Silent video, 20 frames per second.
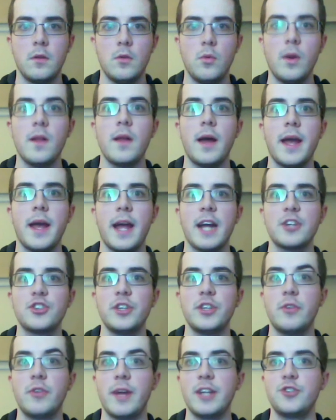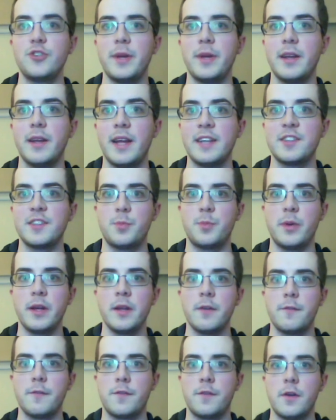Well, I actually graduated last
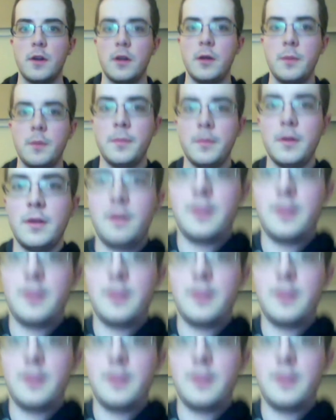spring from